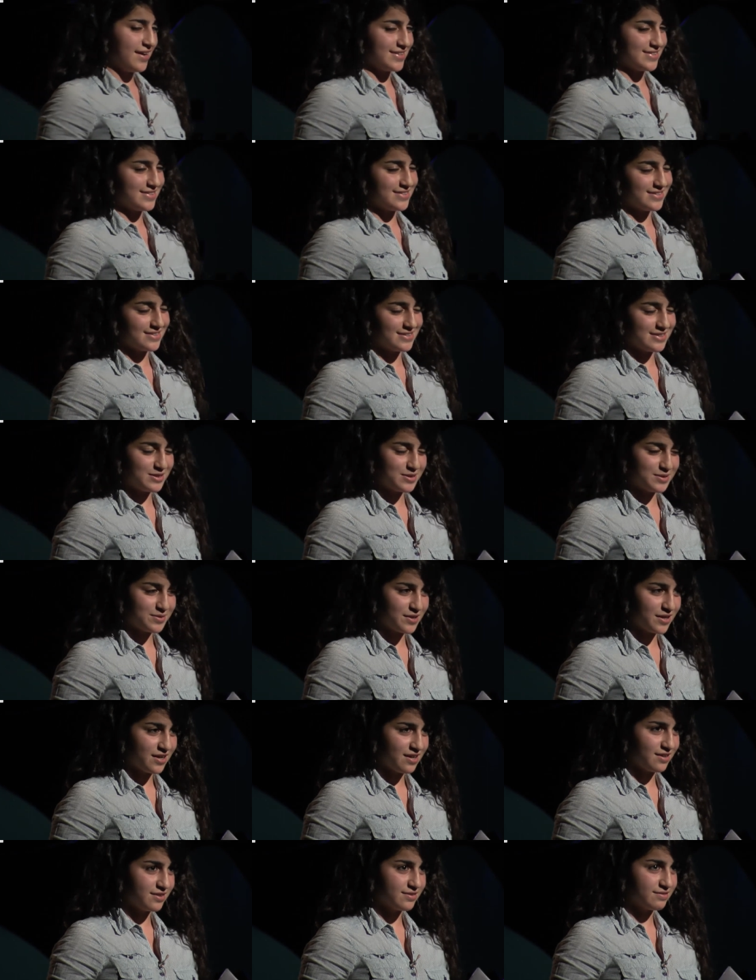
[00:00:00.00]
as it's
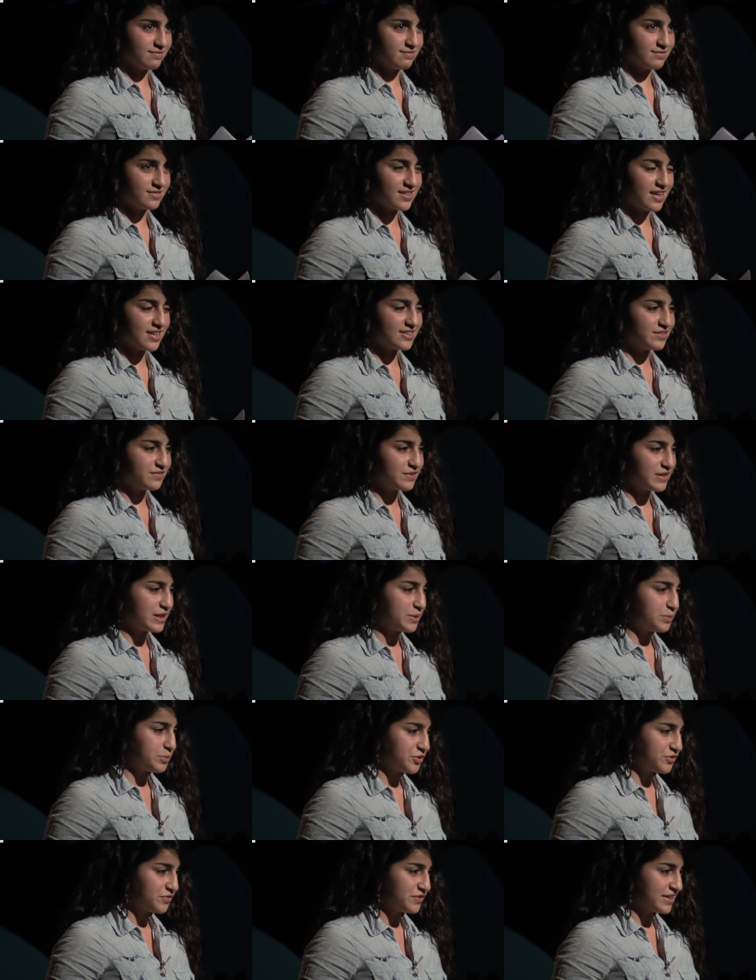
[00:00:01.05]

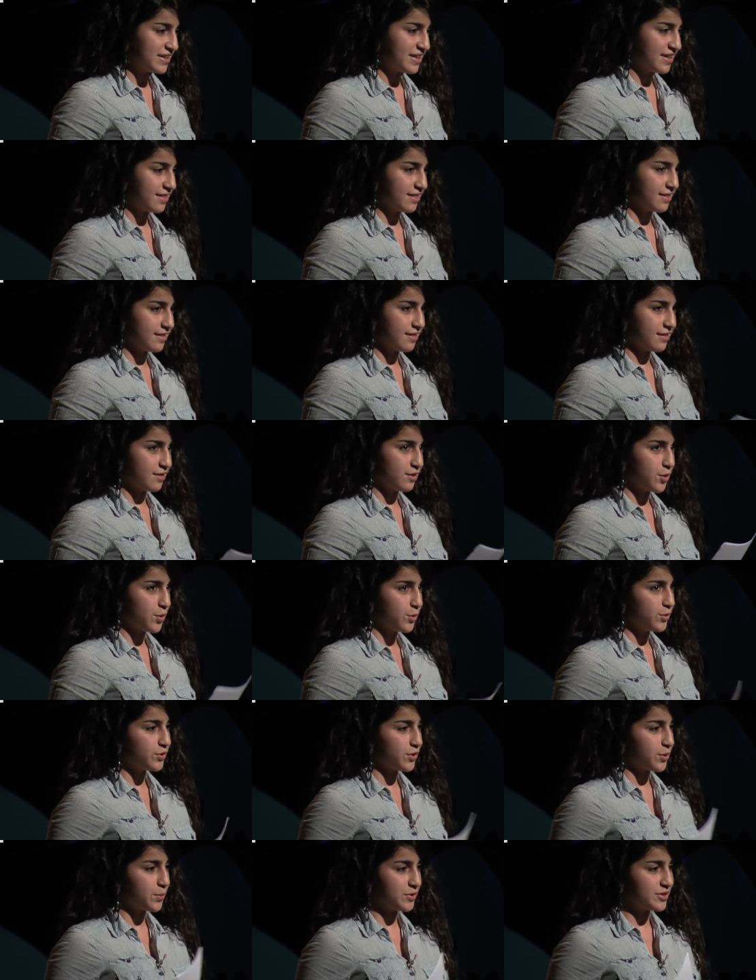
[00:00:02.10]
scientifically proven that the
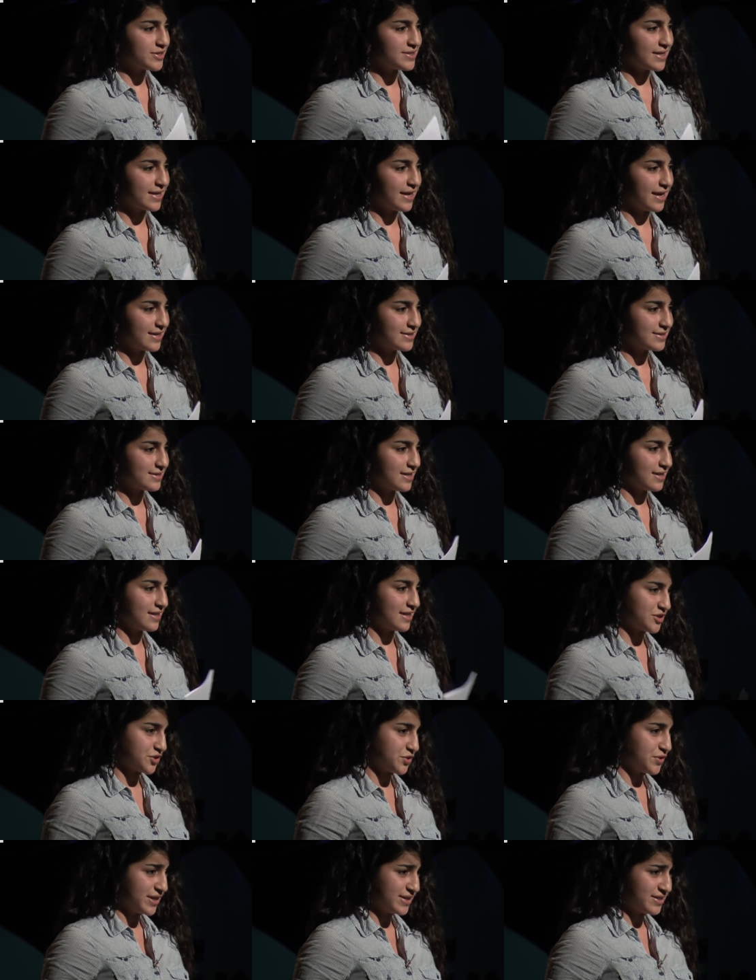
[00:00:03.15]
older a person gets, the
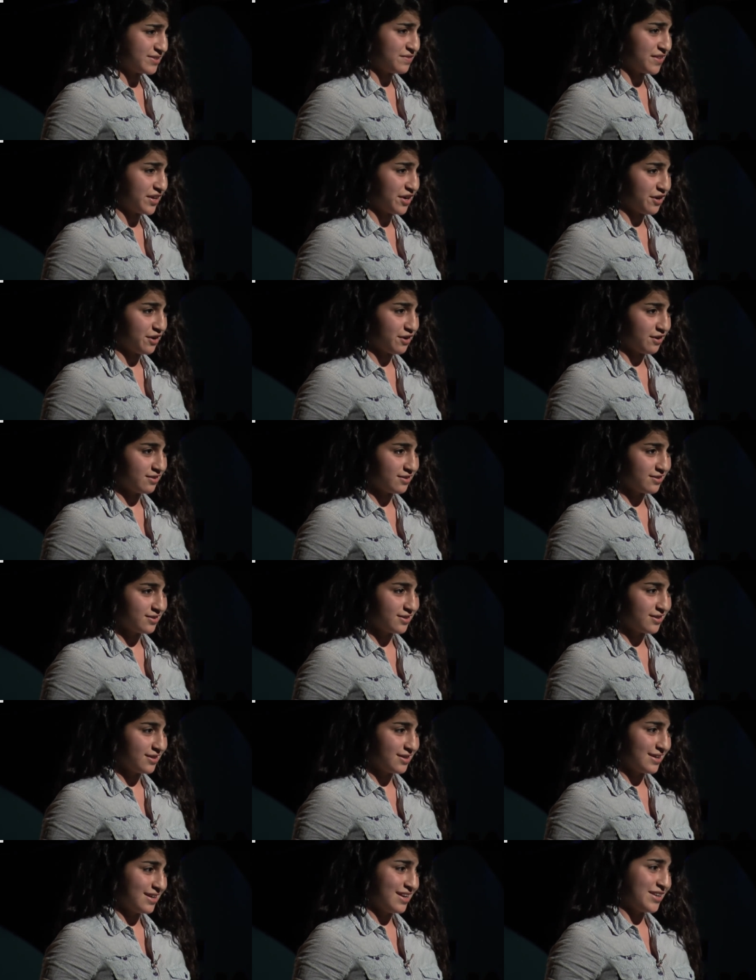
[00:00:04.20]
less creative they are.
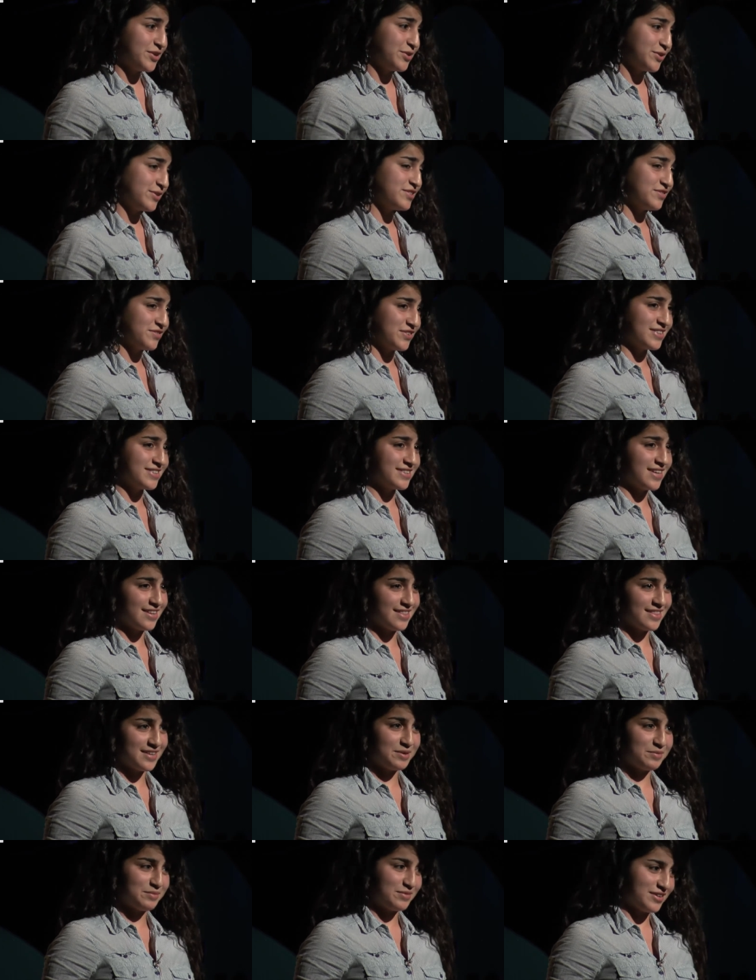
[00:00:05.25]
I know it's a very
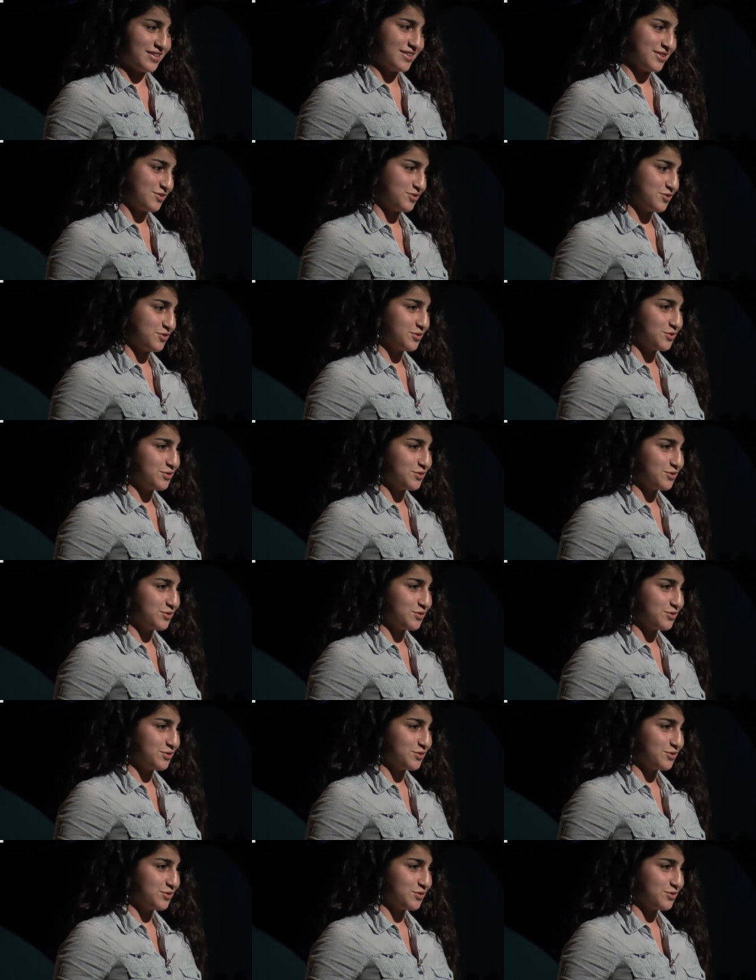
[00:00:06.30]
sad thing, but it's